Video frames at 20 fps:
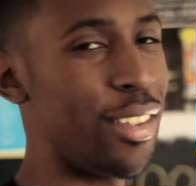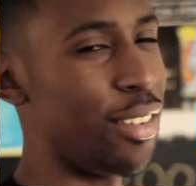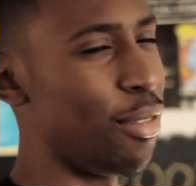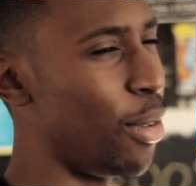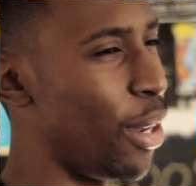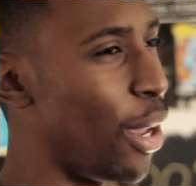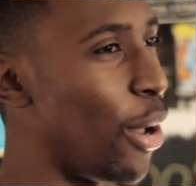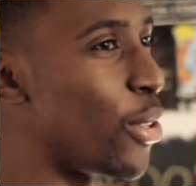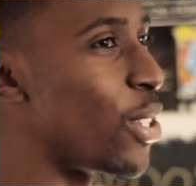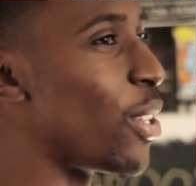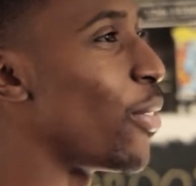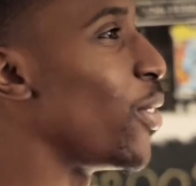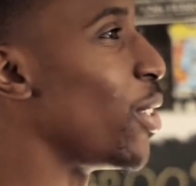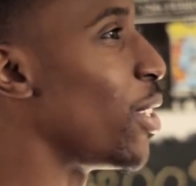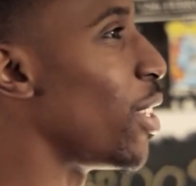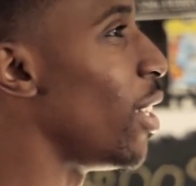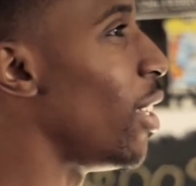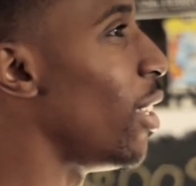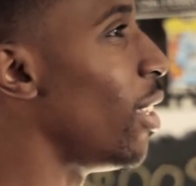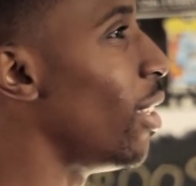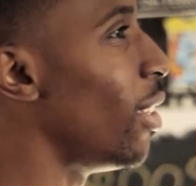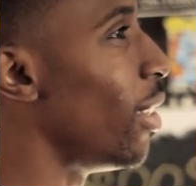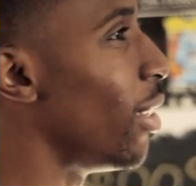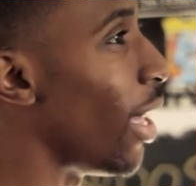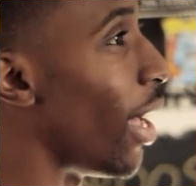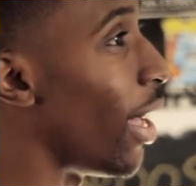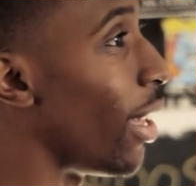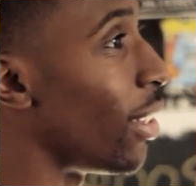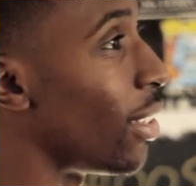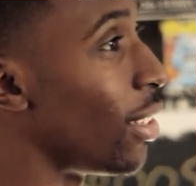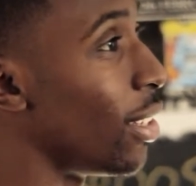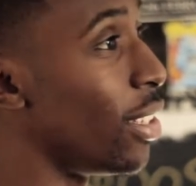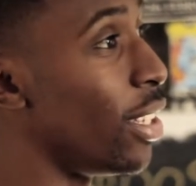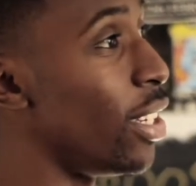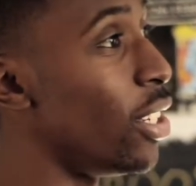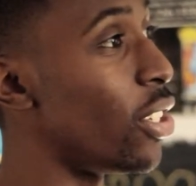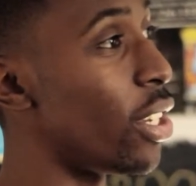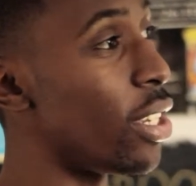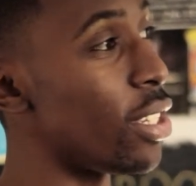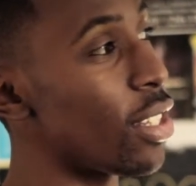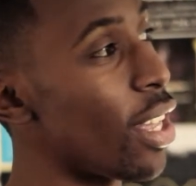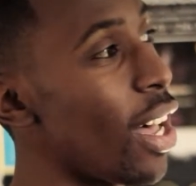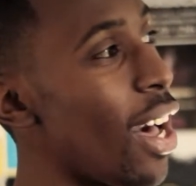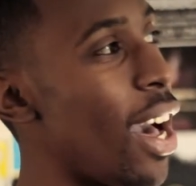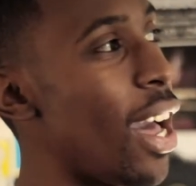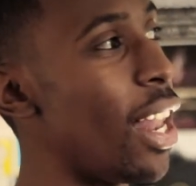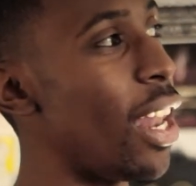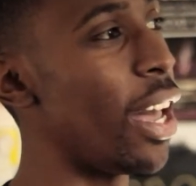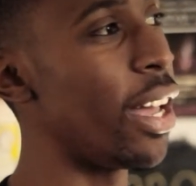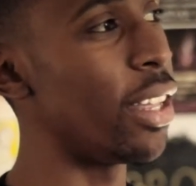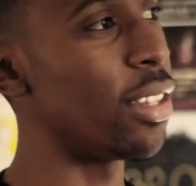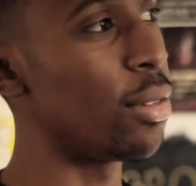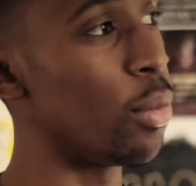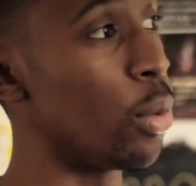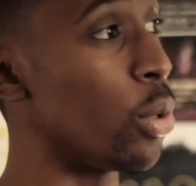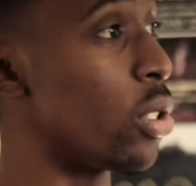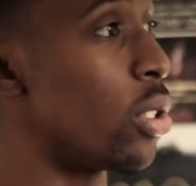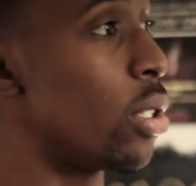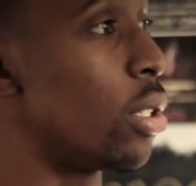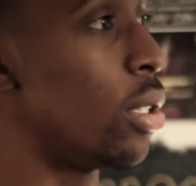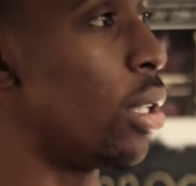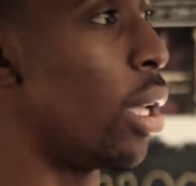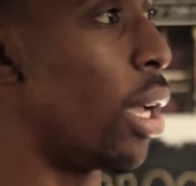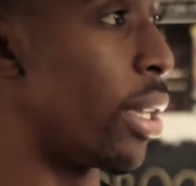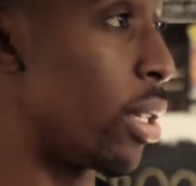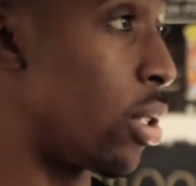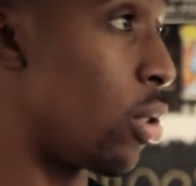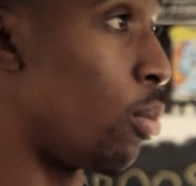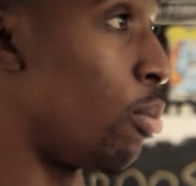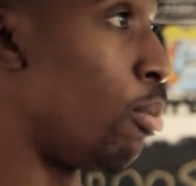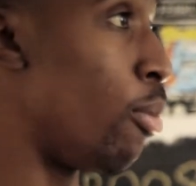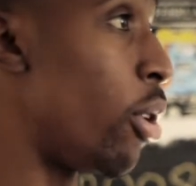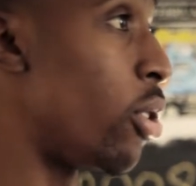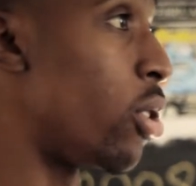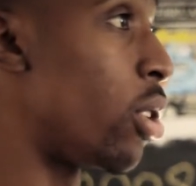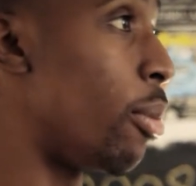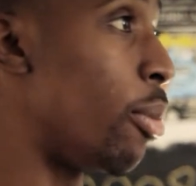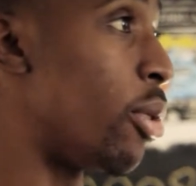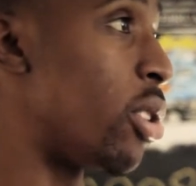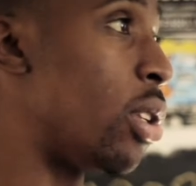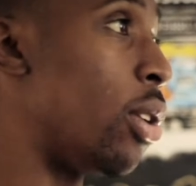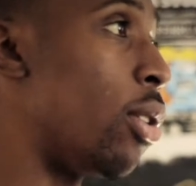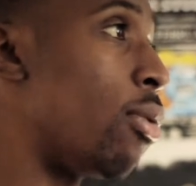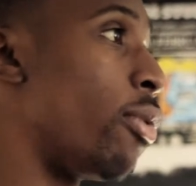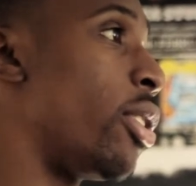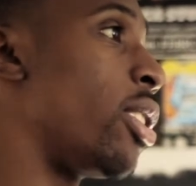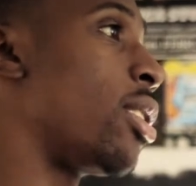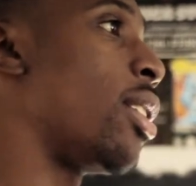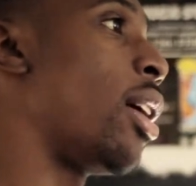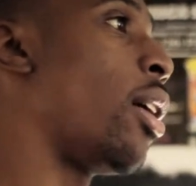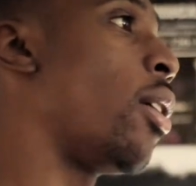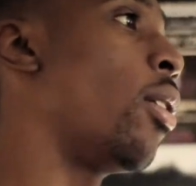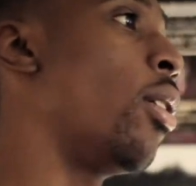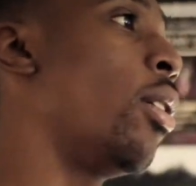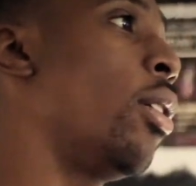when I was 17, like the DJs that I liked was, like, most of them are still on Rinse now.